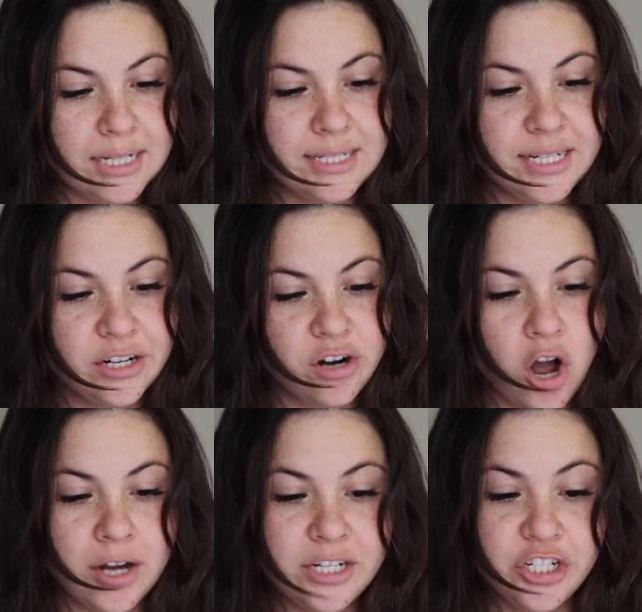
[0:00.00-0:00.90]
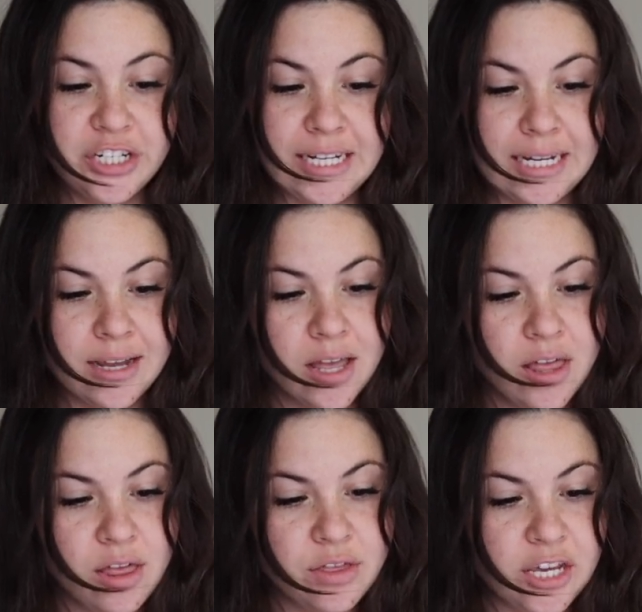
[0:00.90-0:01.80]
Dear Auditionee,
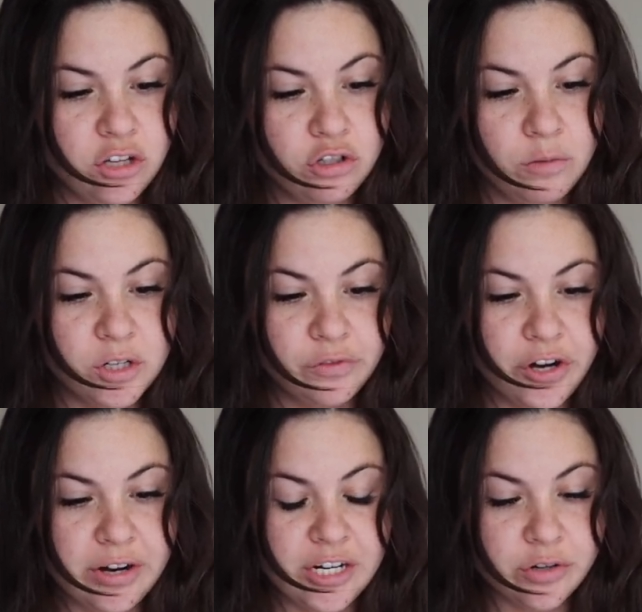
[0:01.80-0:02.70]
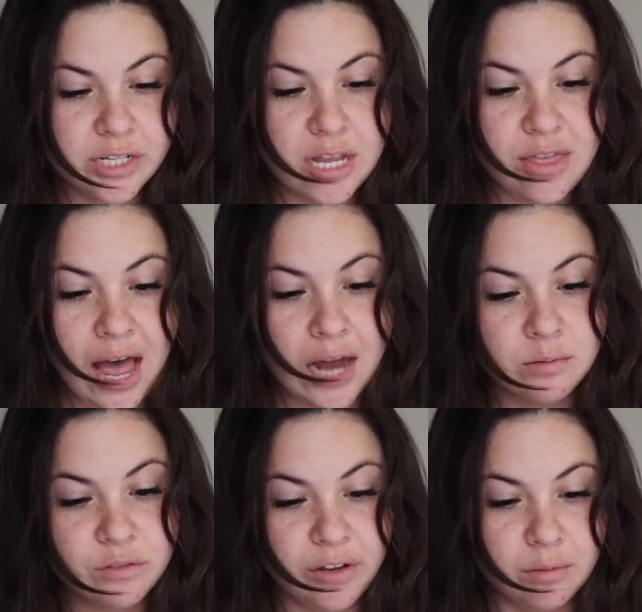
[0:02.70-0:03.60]
thank you so much for your interest in the
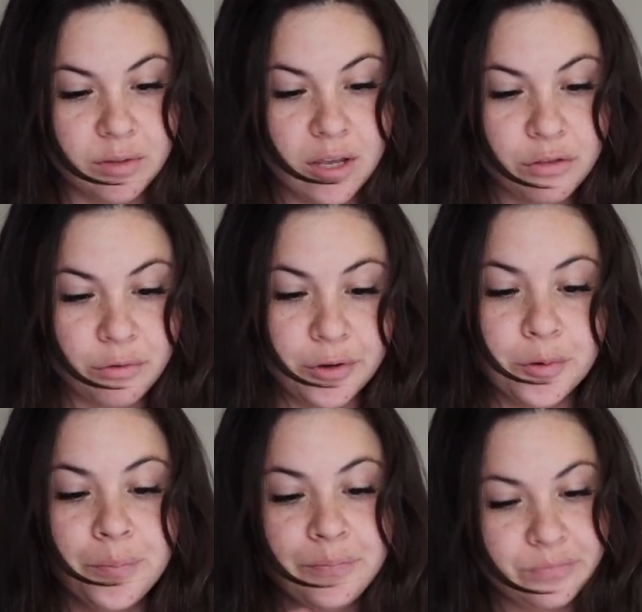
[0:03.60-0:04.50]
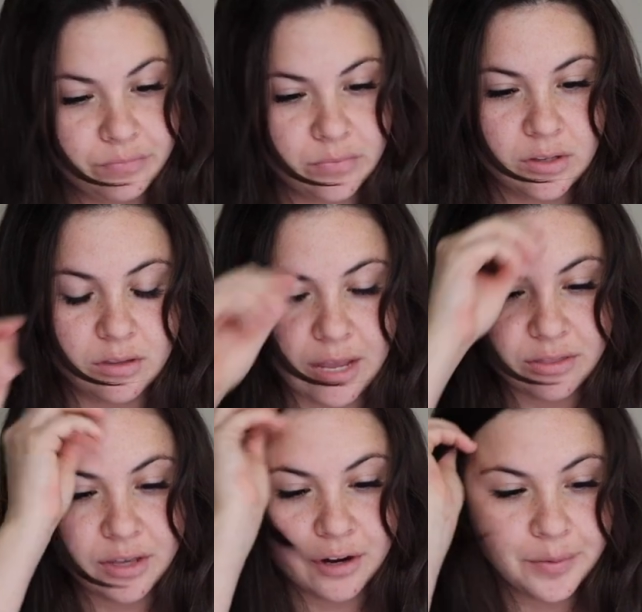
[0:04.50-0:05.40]
Addams Family through that
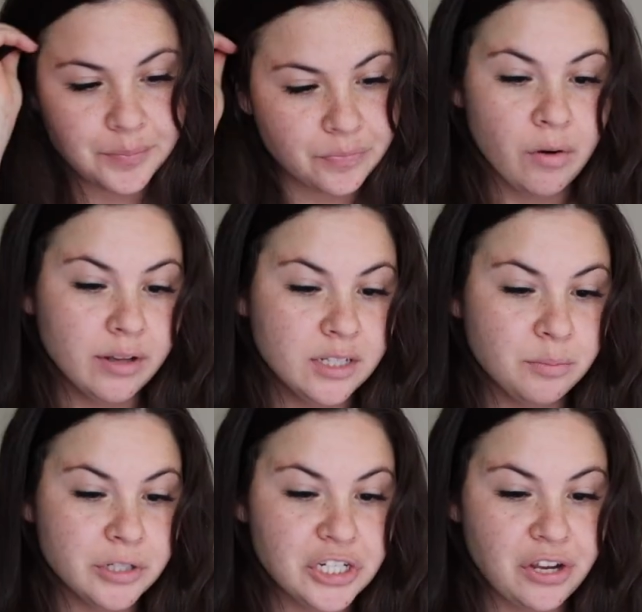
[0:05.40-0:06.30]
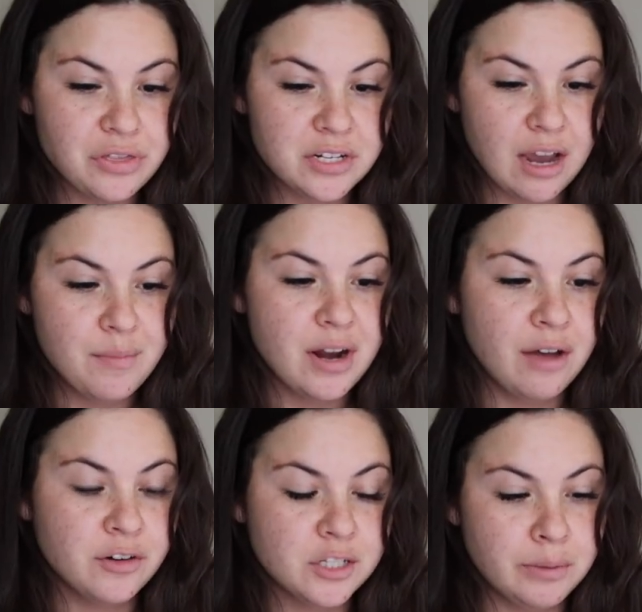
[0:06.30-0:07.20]
theater. We greatly appreciate the time and
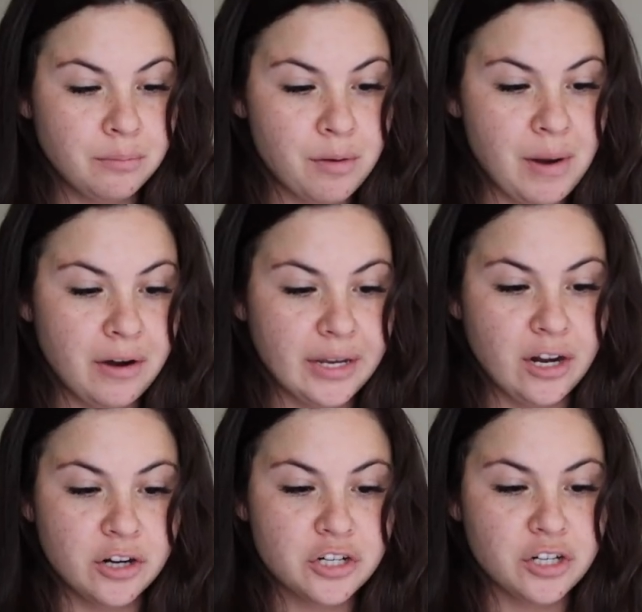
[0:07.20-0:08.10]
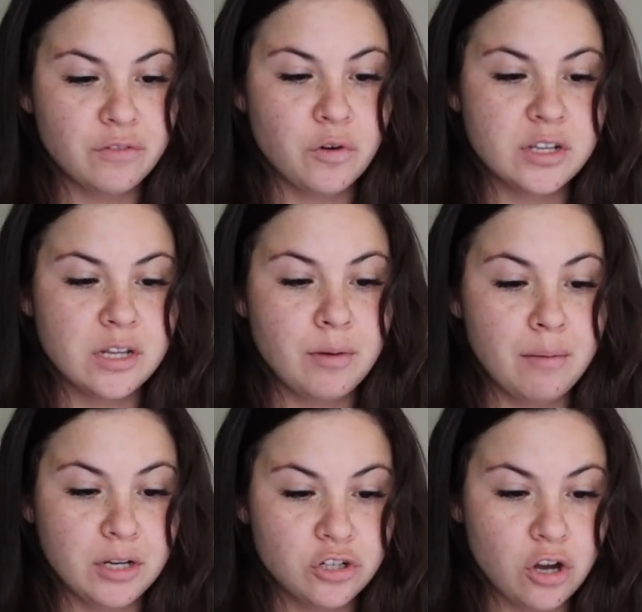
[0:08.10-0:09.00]
effort spent preparing and auditioning for this
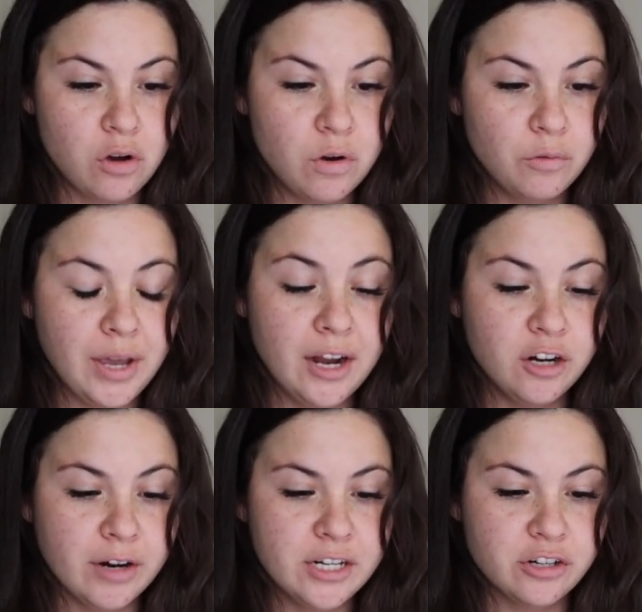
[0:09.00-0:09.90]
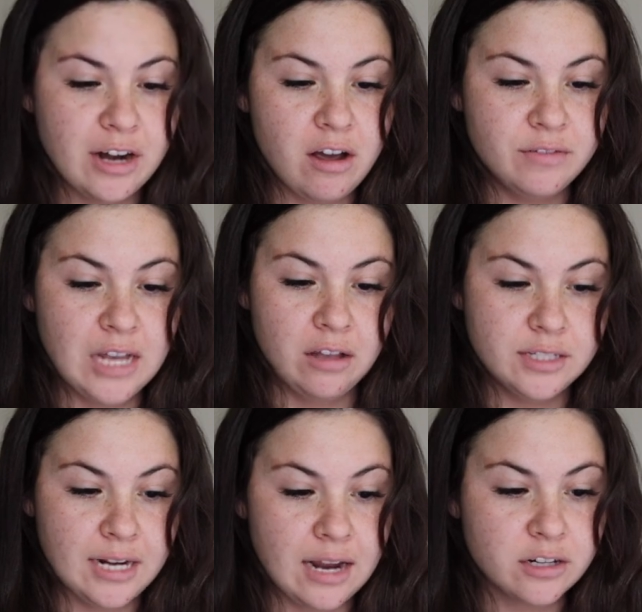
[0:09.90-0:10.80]
upcoming show. We had a great turnout of
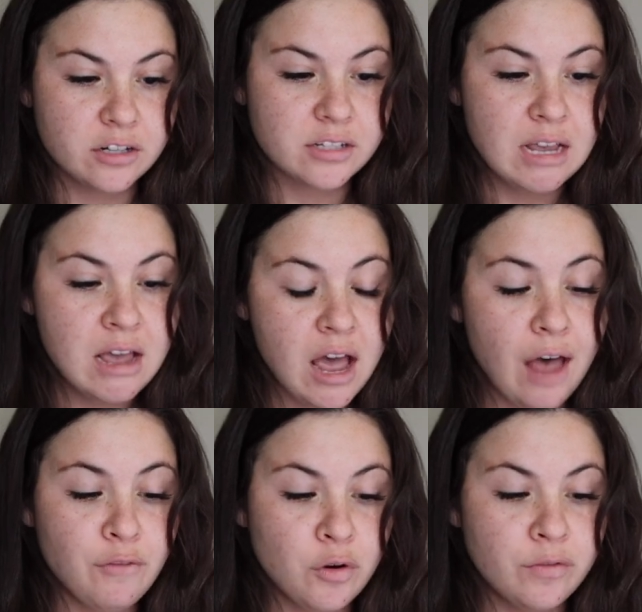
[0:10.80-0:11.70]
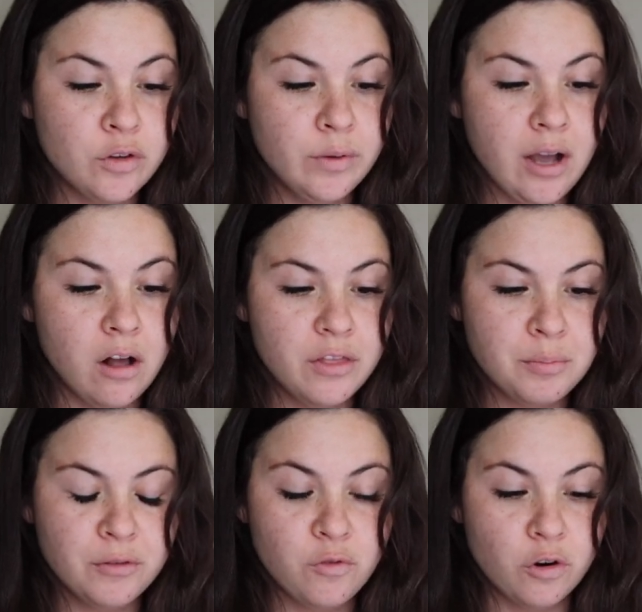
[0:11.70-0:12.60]
talented actors. After reviewing all the
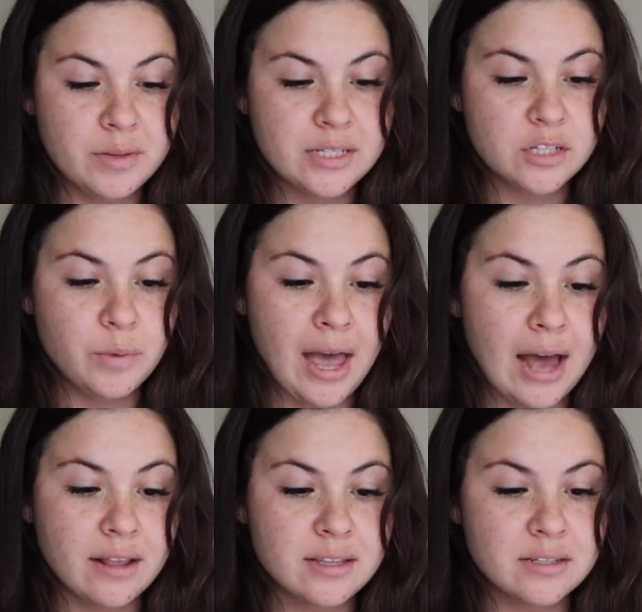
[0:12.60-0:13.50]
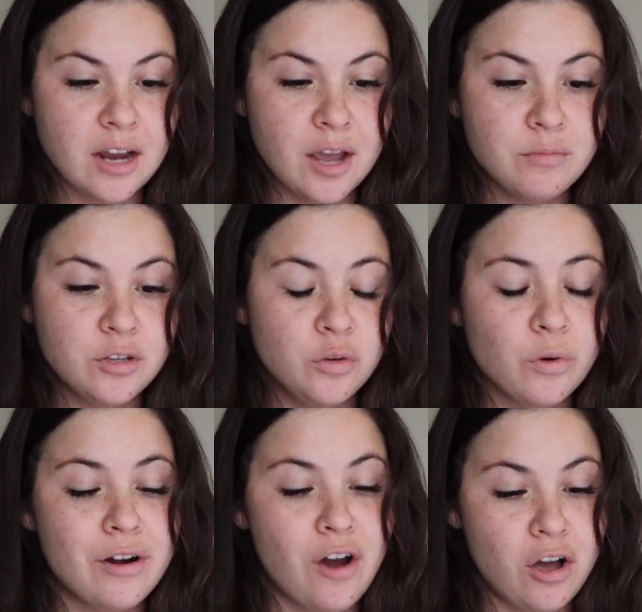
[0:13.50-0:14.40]
performances we had at this time, you
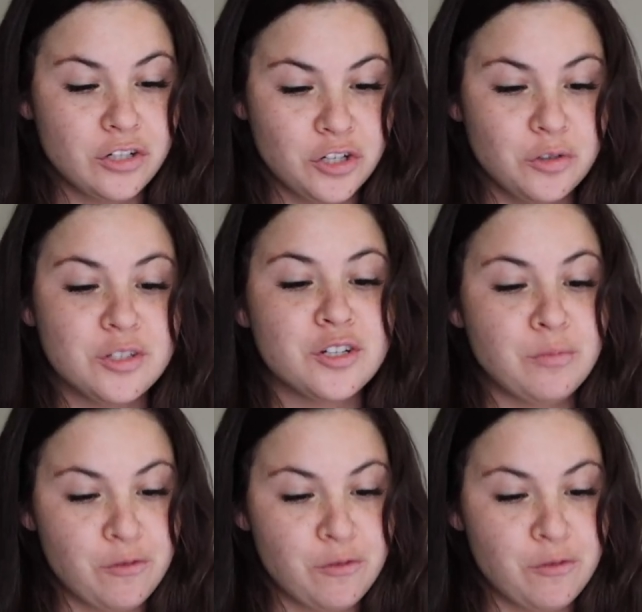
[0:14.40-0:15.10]
were not chosen to